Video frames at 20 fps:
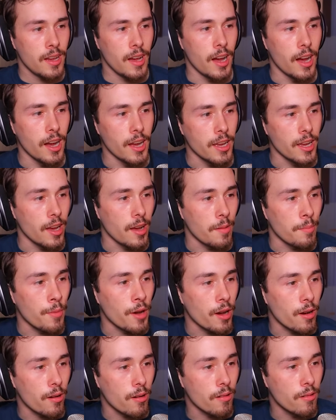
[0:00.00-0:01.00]
I am
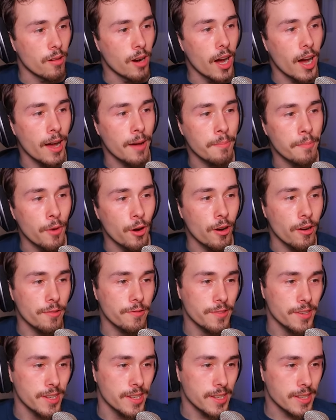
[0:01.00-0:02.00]

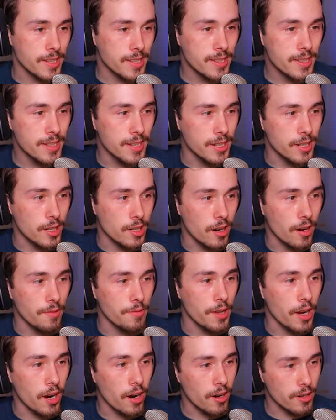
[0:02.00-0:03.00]
Rasmodius, seeker of
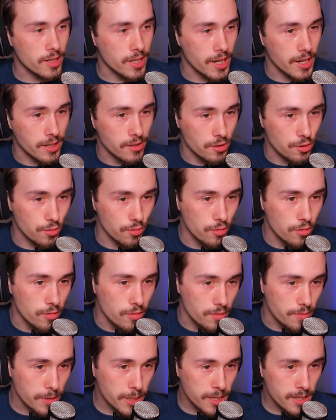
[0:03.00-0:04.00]
the arcane
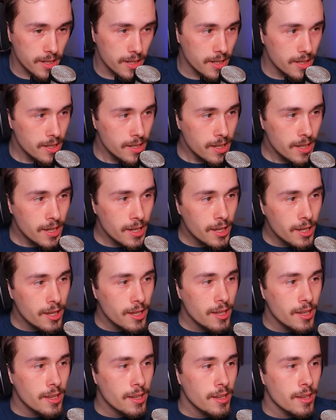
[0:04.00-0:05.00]
truths.
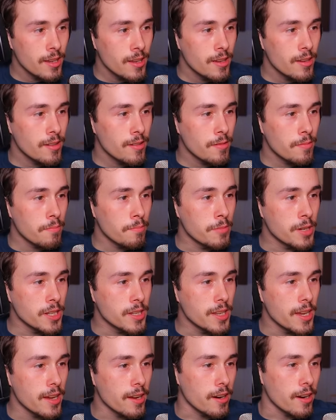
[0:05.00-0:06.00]

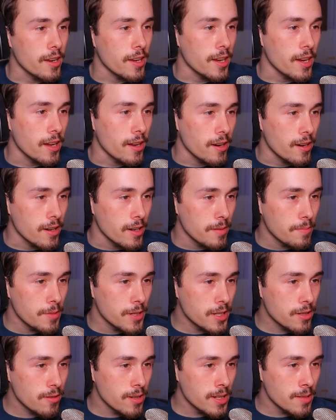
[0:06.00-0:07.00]
Mediary
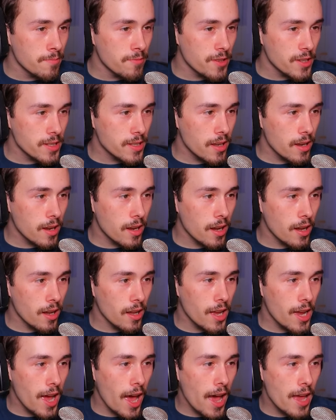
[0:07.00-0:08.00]
between physical
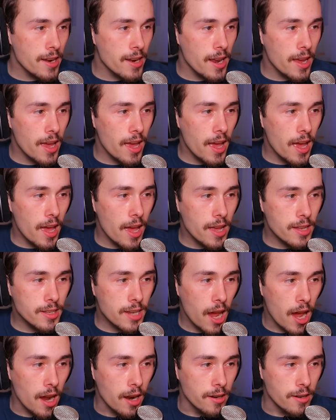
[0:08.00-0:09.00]
and
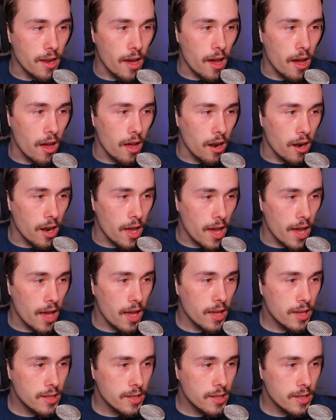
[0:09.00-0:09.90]
eternal.